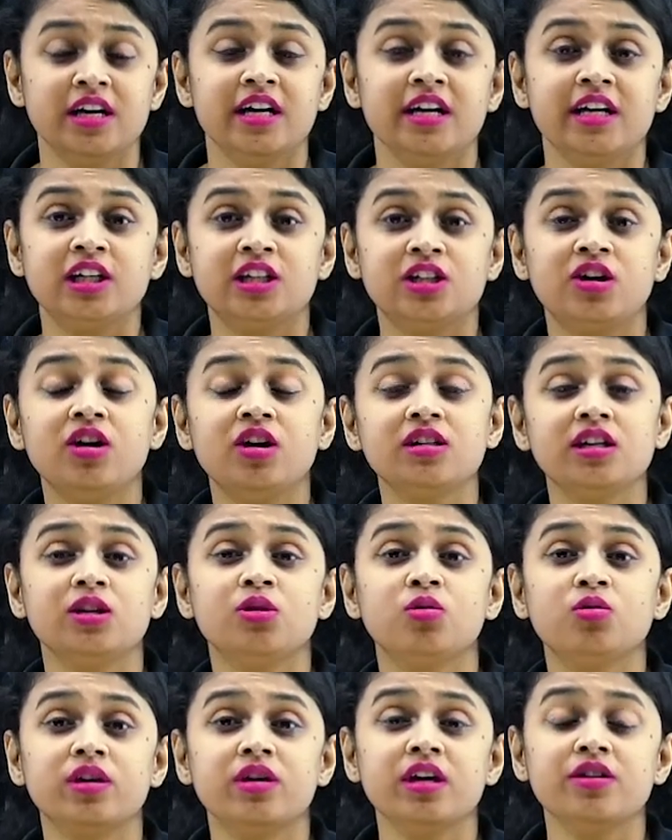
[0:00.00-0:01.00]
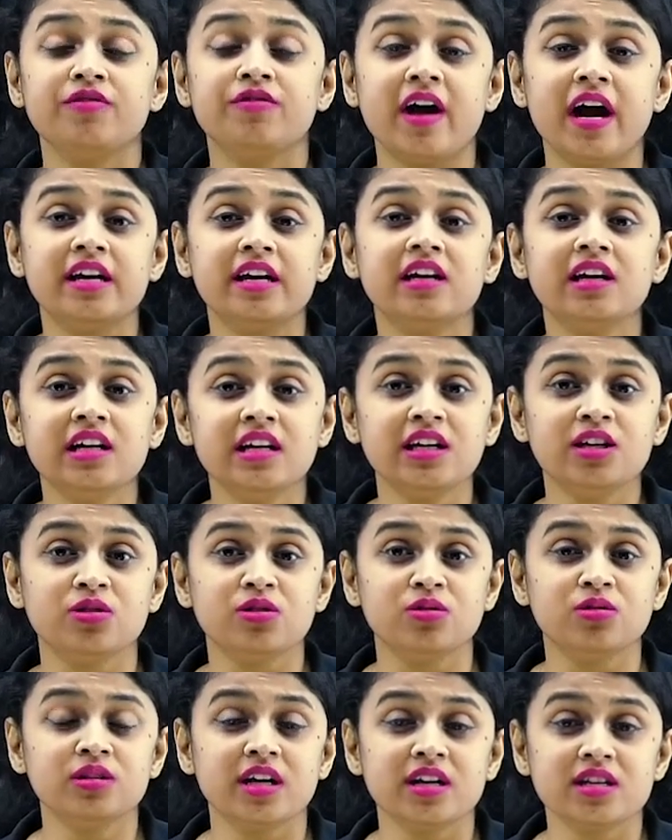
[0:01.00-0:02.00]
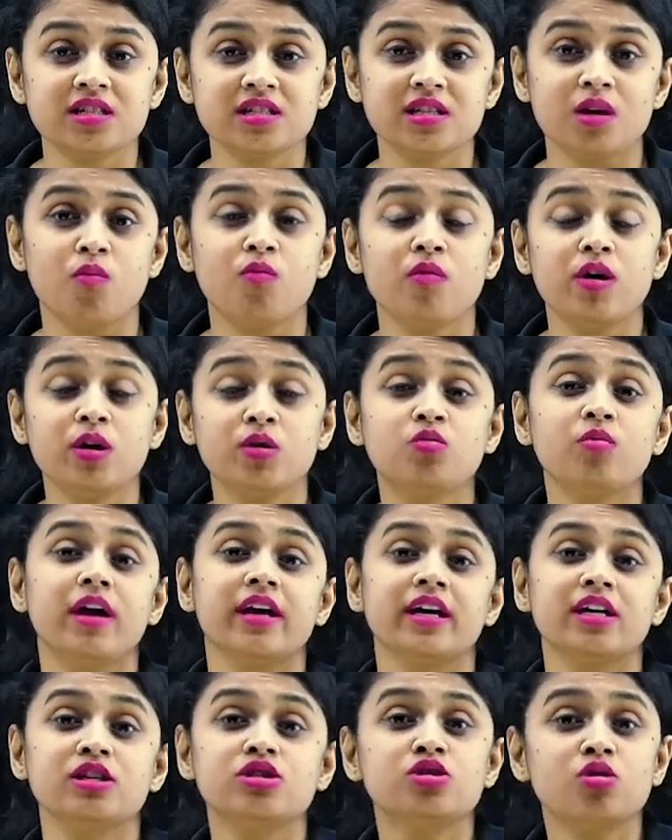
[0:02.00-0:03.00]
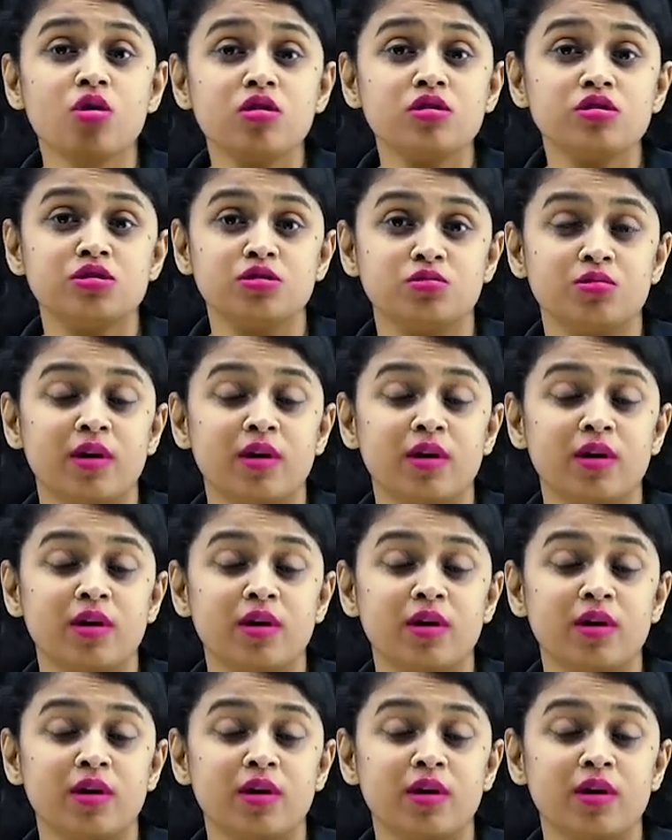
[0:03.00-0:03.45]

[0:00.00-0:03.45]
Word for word: He thought that, okay, finally, you know, there is someone whom I can talk to,